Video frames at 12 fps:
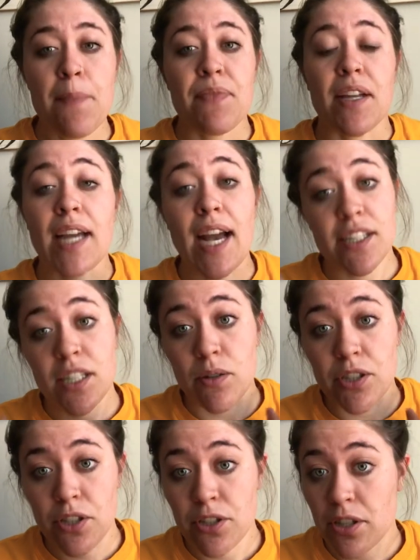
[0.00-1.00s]
And Cassio
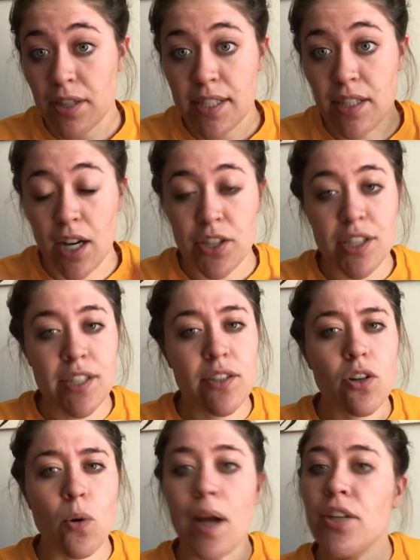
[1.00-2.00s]
assures her it's not. She's
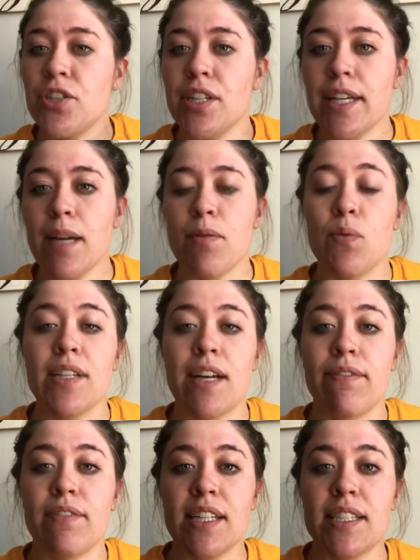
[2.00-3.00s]
still questioning it, but we
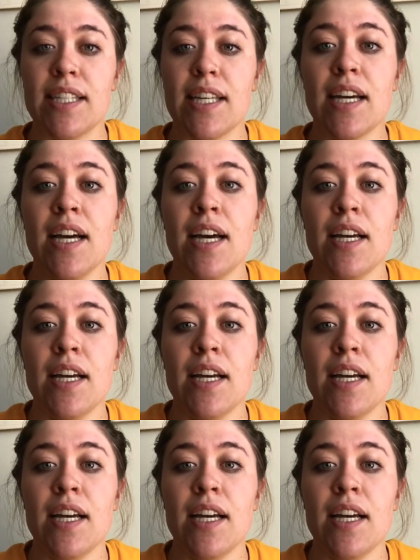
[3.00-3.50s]
definitely see,